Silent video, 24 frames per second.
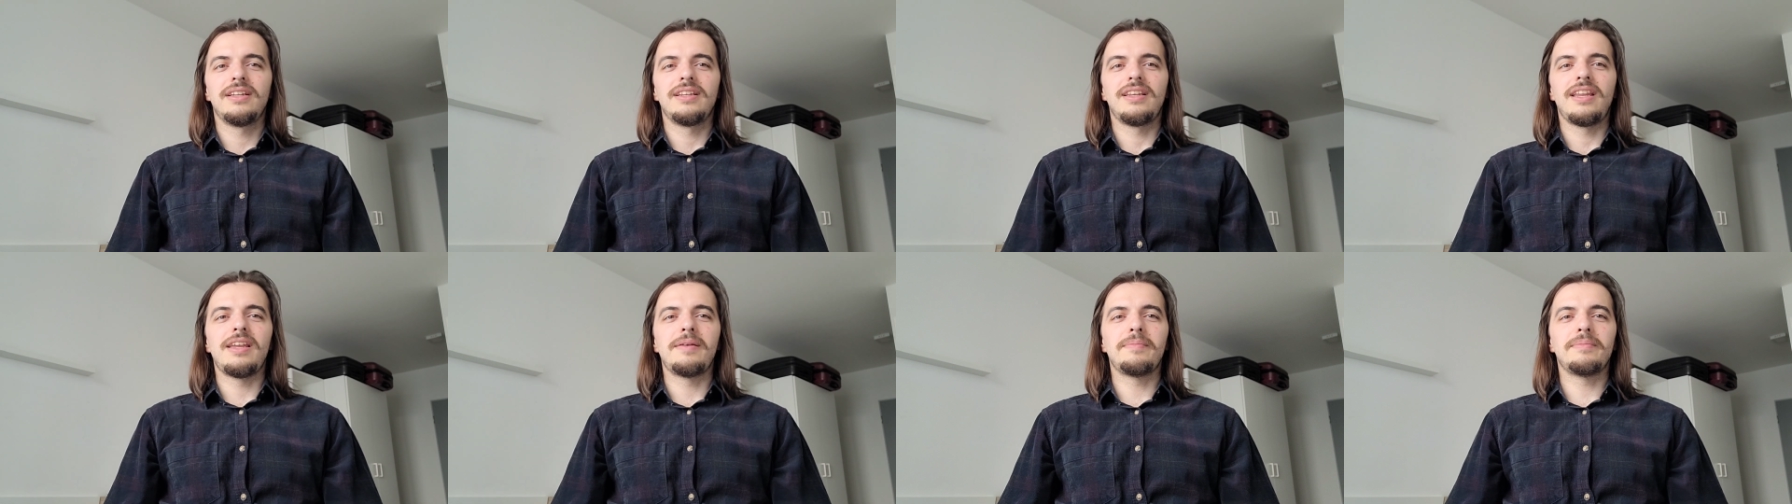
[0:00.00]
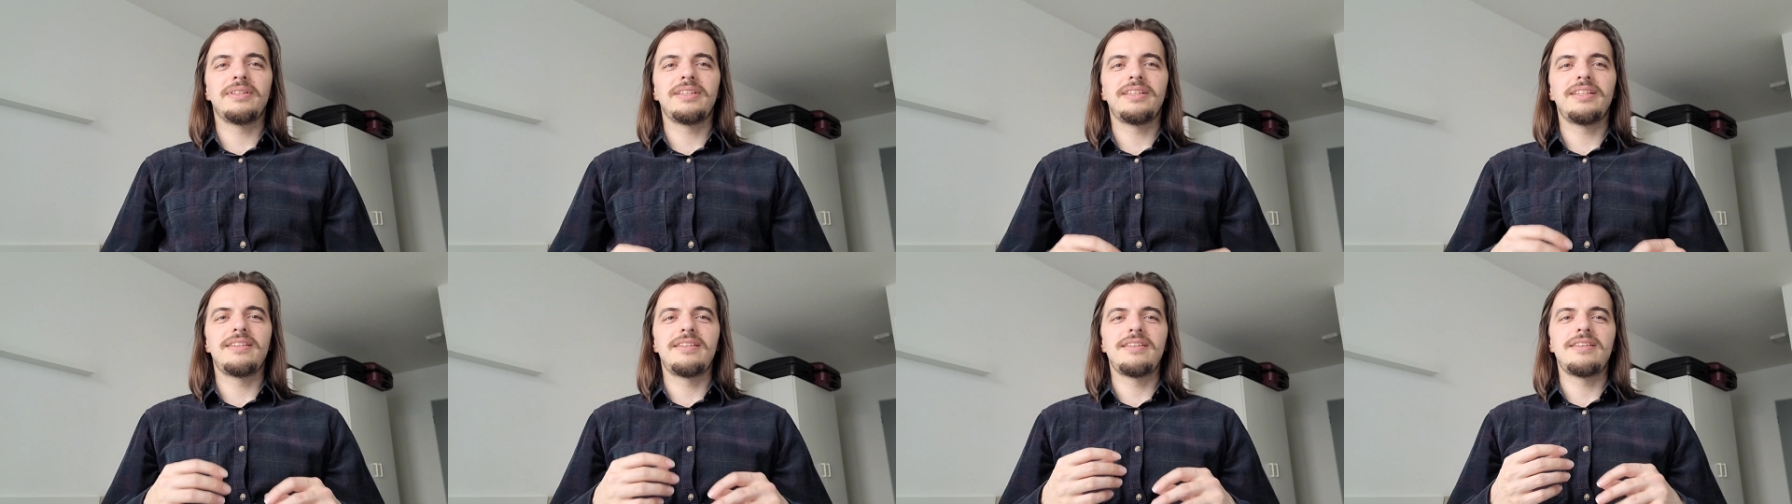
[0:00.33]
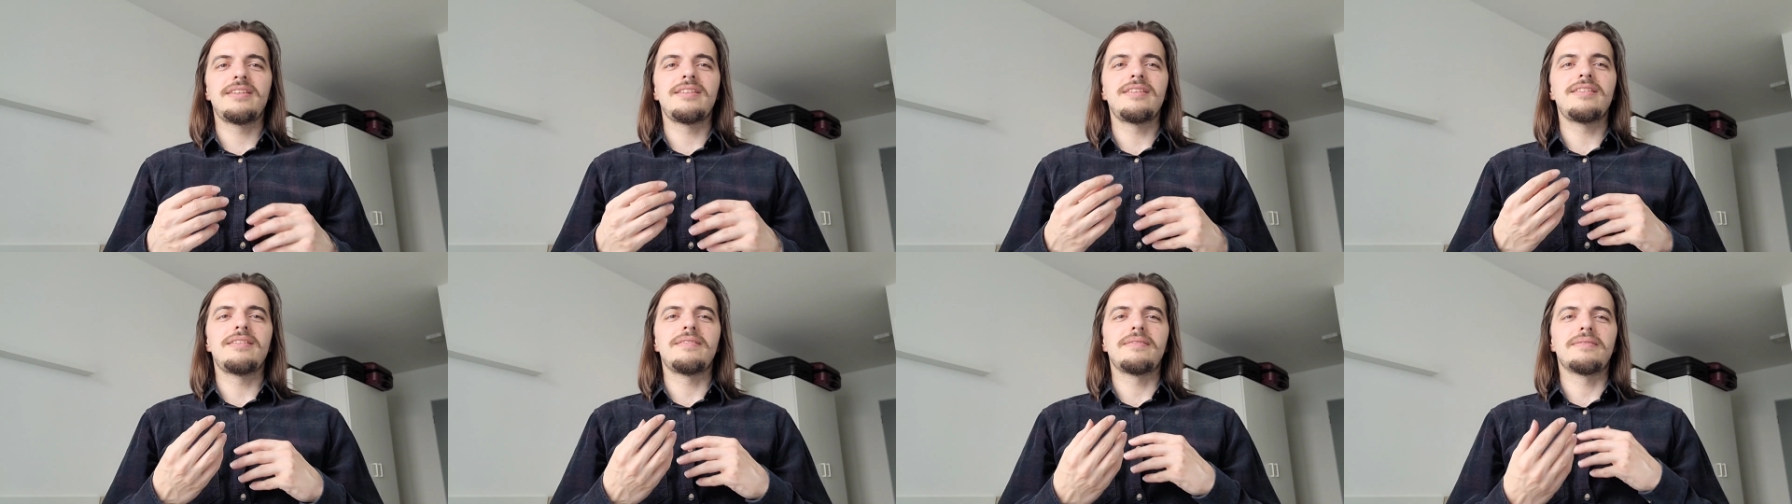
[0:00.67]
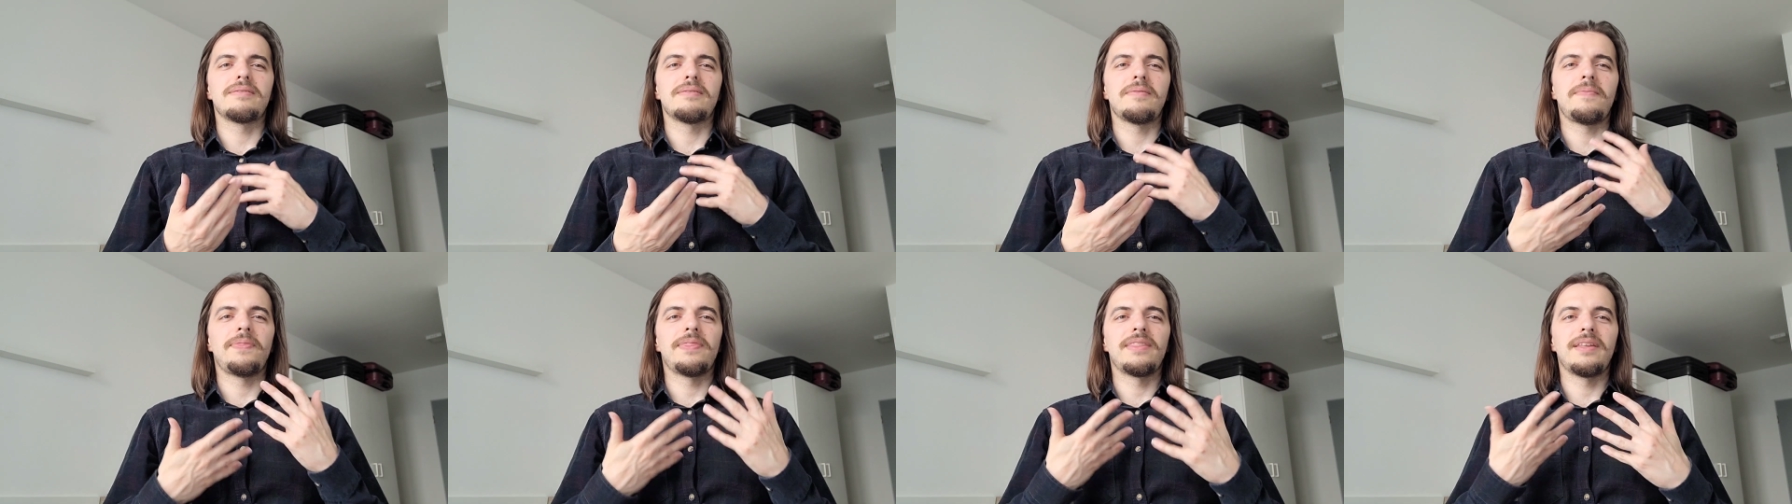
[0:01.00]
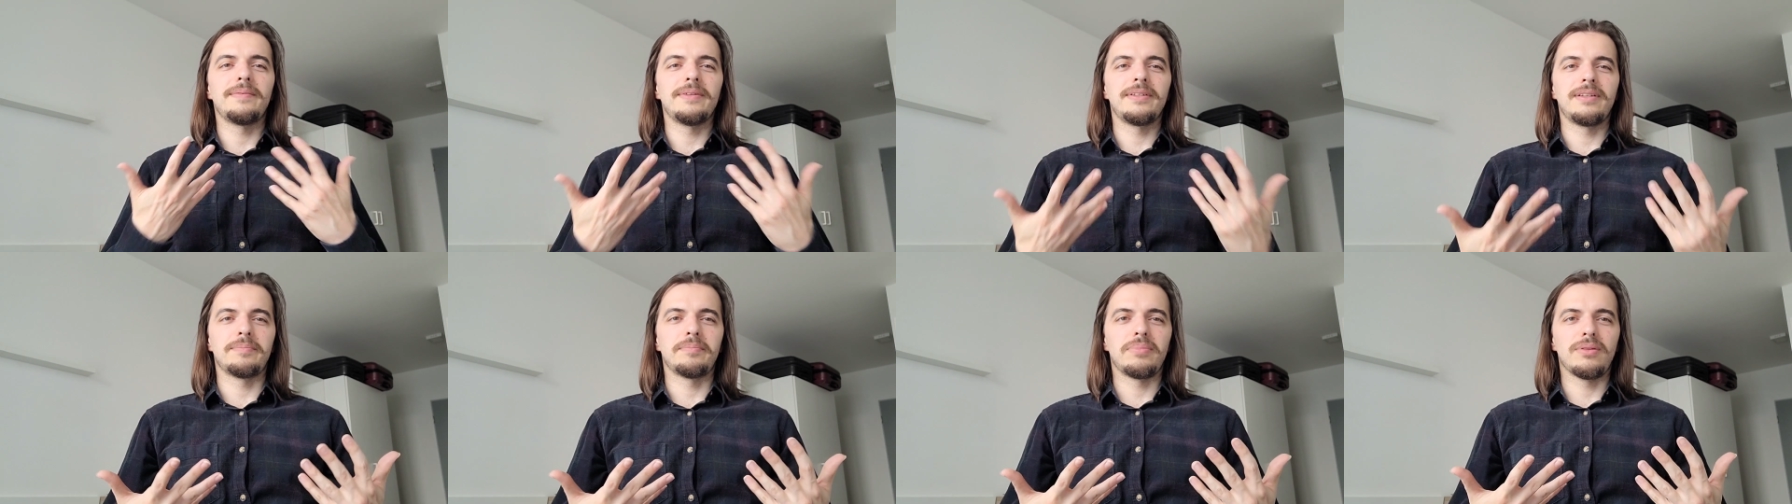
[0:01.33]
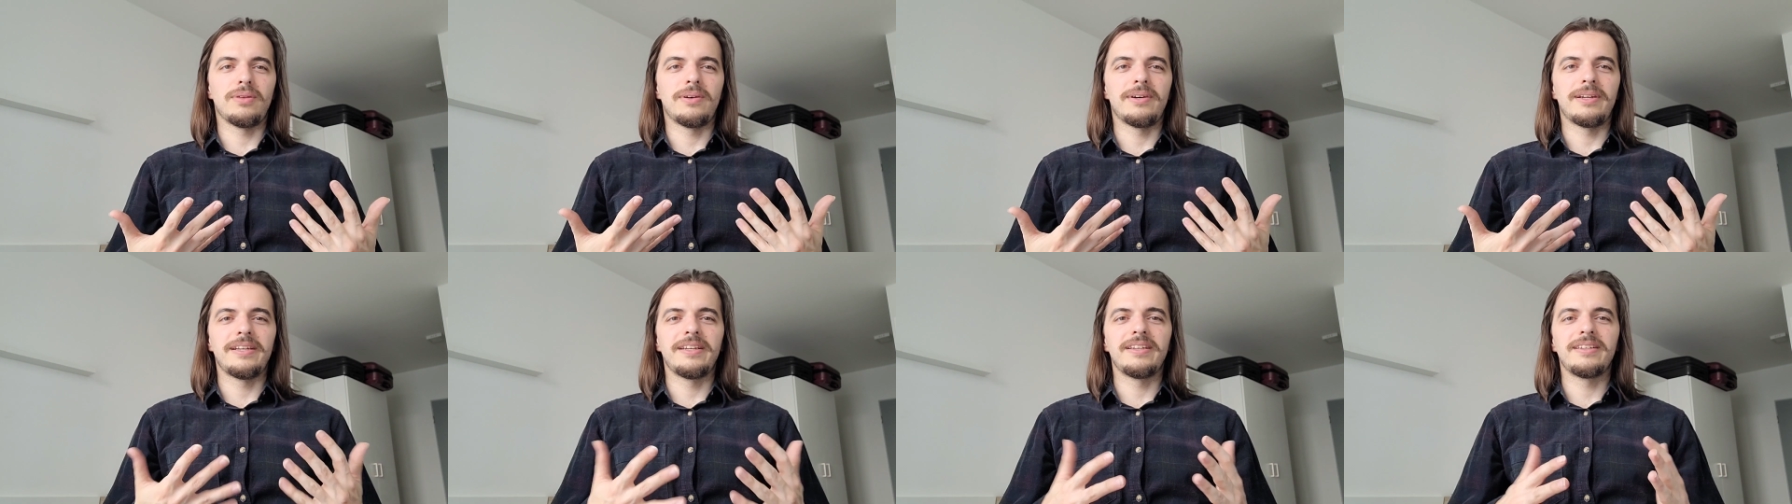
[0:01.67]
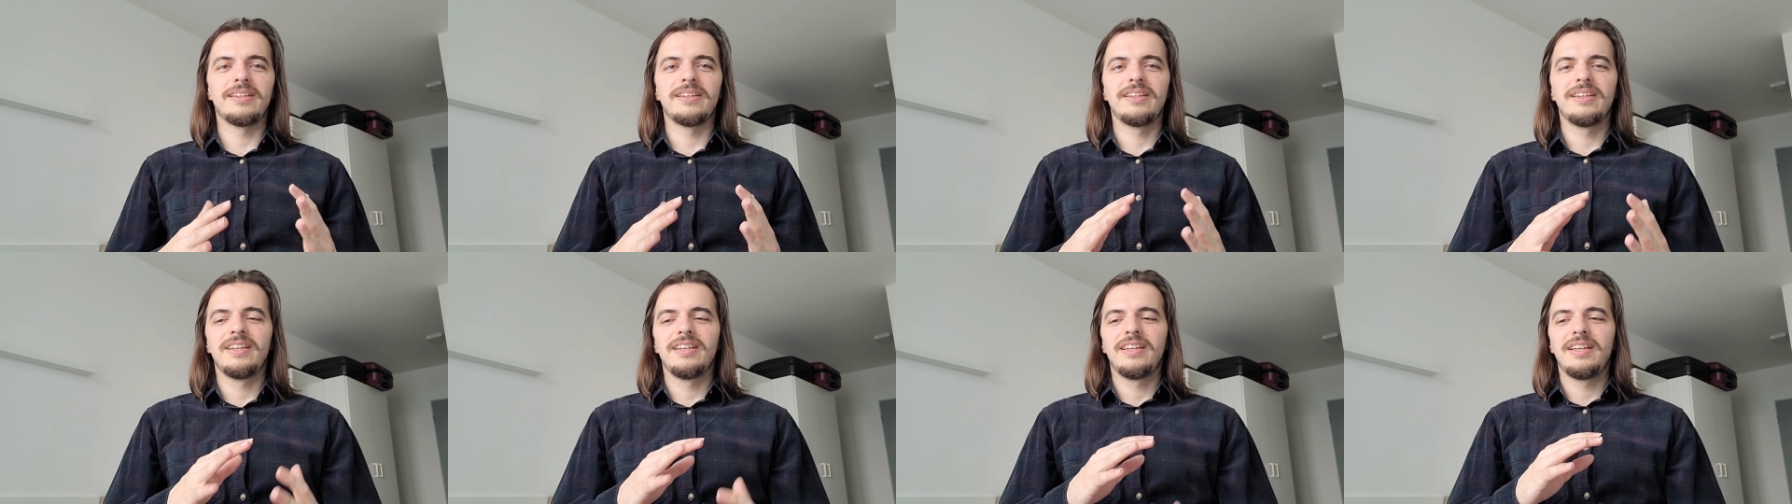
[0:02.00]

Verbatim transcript: namely the uh, namely the plotting,